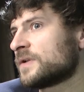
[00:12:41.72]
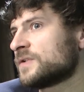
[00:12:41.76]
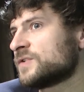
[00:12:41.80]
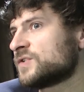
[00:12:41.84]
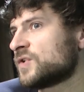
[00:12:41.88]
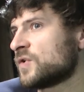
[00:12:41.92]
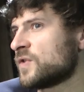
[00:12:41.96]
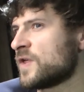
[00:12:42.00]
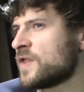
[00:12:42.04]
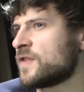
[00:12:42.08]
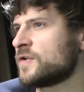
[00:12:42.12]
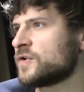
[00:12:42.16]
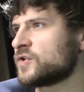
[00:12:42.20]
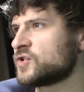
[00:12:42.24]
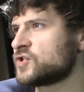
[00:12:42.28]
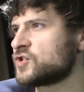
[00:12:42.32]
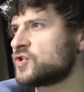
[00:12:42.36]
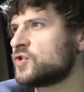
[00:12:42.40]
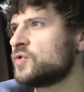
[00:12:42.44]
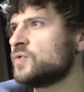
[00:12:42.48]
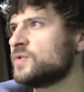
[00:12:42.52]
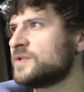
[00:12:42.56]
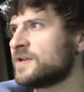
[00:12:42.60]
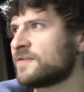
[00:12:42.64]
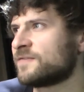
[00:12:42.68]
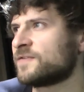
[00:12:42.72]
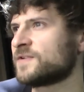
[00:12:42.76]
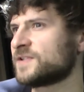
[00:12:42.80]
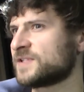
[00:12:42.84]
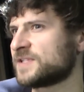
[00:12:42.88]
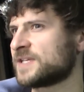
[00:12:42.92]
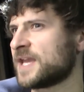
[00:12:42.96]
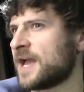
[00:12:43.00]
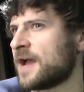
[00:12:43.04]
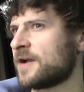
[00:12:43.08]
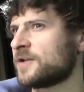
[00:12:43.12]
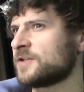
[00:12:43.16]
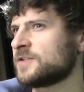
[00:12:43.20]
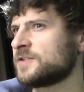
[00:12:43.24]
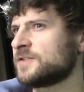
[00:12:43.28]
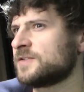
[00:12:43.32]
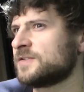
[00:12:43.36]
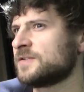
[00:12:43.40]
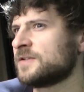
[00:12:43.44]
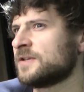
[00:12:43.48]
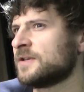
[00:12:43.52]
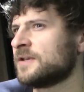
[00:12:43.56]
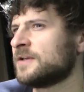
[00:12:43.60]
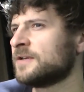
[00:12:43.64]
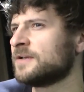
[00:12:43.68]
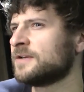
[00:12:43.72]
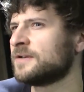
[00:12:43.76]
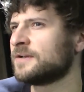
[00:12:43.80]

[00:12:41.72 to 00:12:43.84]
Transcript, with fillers: So that there's two different sounds,